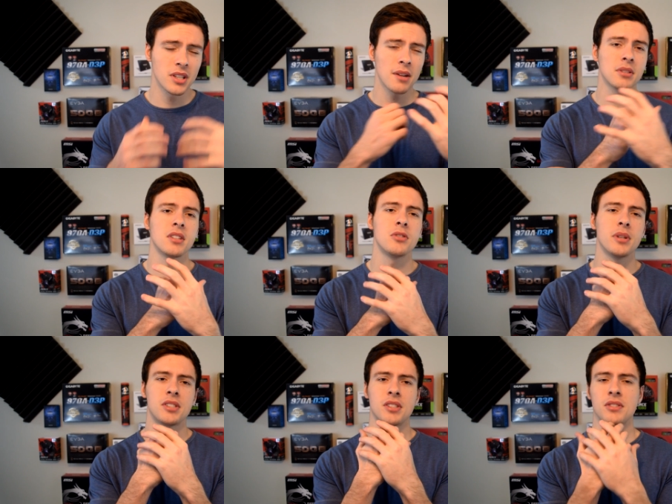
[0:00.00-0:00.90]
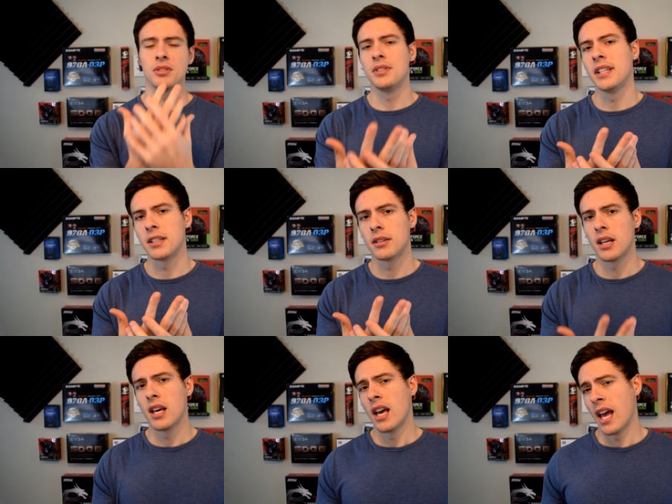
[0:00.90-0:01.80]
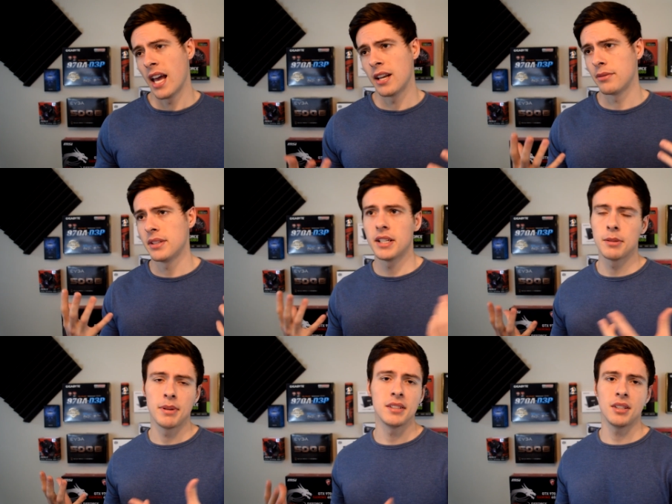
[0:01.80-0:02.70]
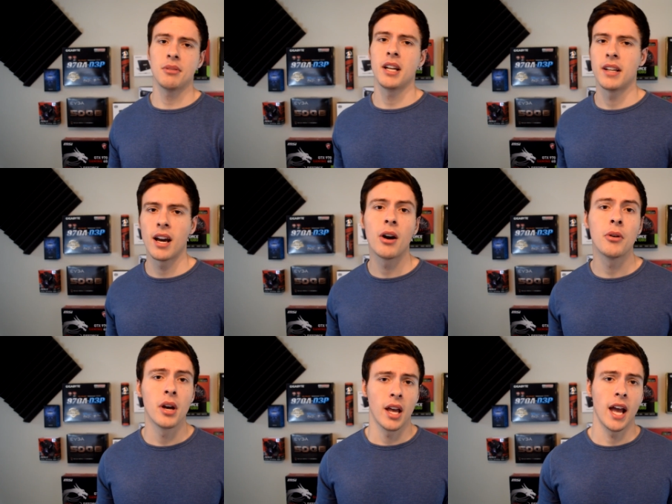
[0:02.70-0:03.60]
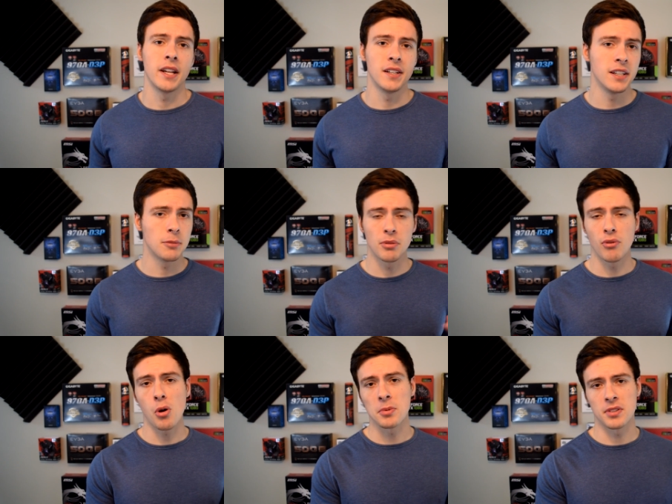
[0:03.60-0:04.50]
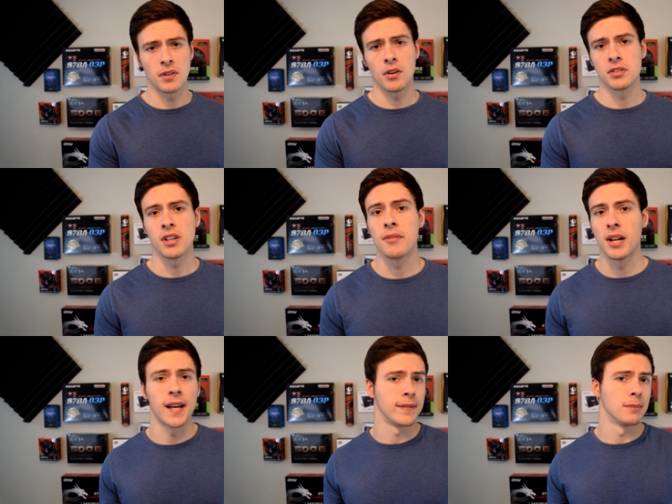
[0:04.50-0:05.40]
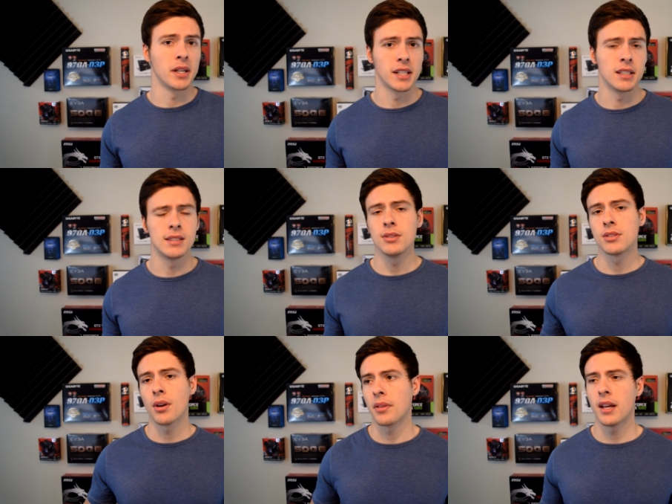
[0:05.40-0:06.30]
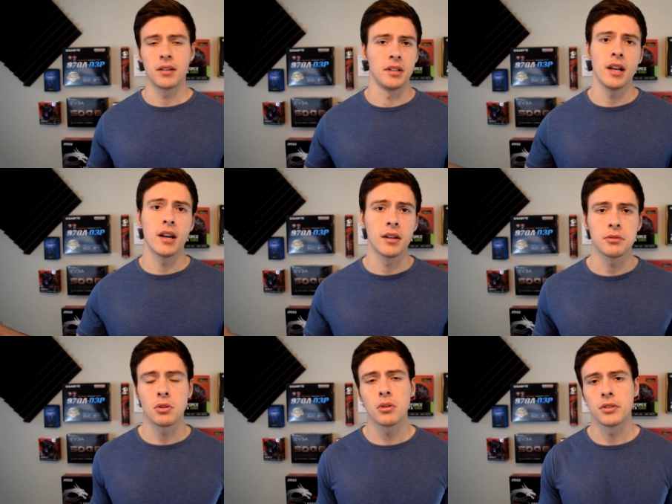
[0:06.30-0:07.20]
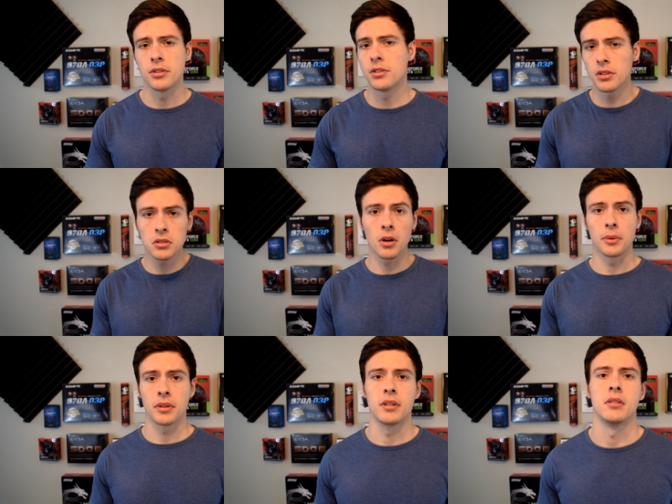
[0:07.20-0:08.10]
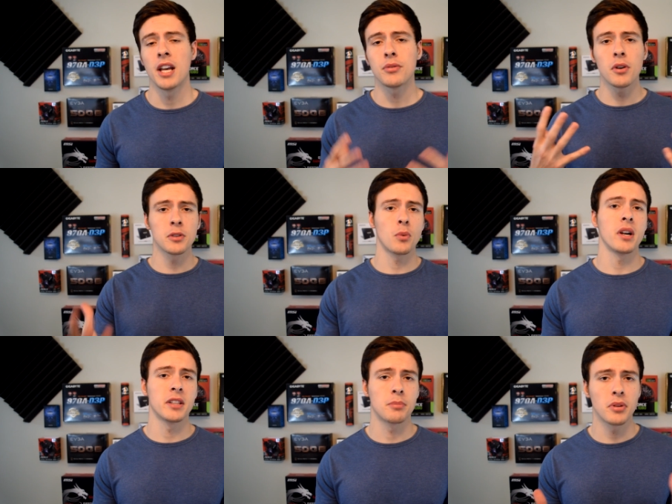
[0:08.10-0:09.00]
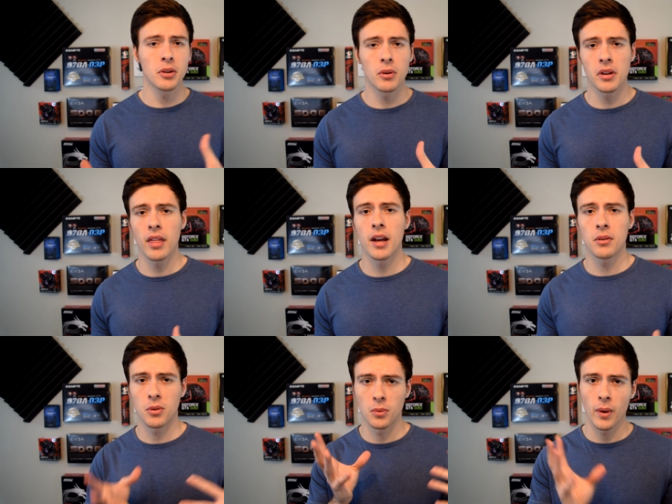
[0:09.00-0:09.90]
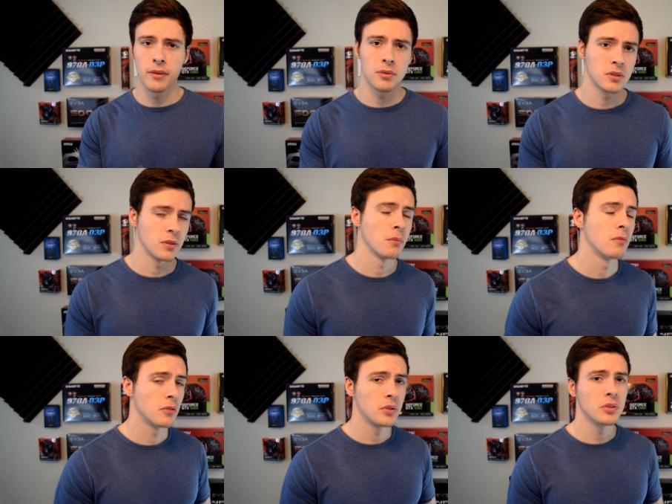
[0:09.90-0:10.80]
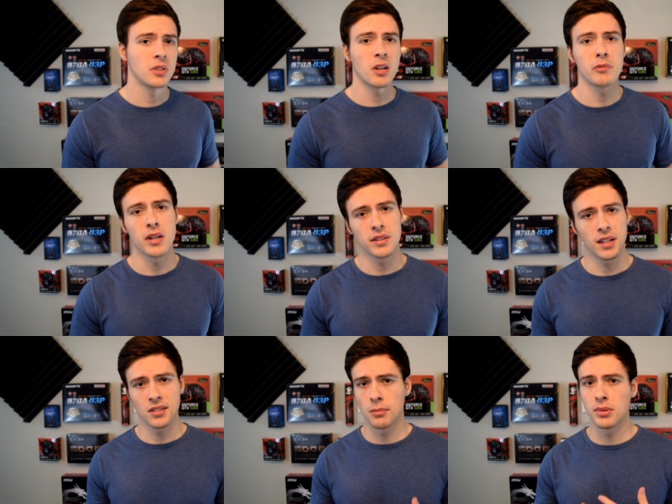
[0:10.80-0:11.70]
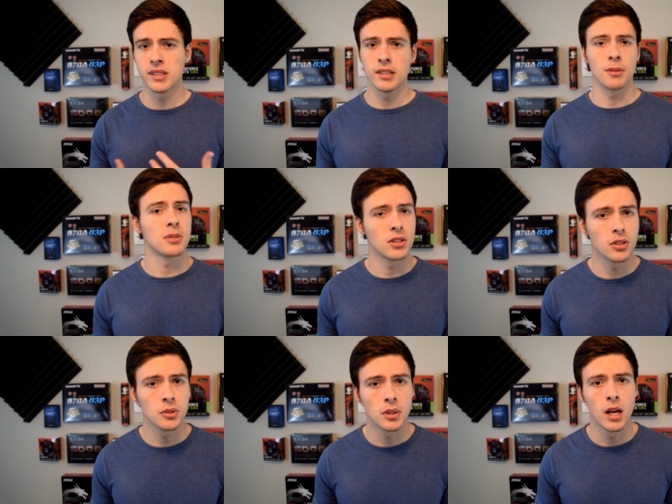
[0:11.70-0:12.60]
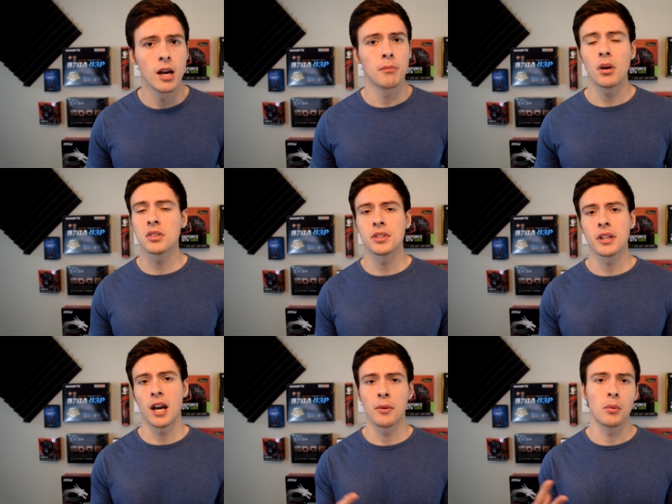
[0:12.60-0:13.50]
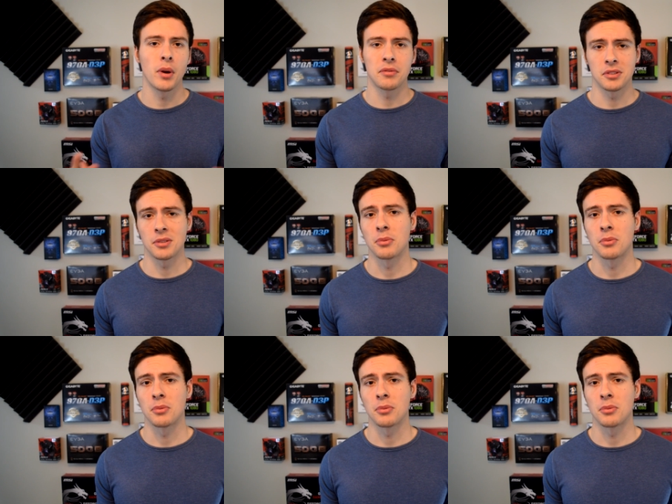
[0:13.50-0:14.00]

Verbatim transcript: every situation is unique, and if you need a PC right now and you need the performance an R7 had the money to do so, then yeah, of course, you should go with it. As far as wanting to pre-order that or wait for some reviews to come out, that's completely up to you. Personally, I would wait for some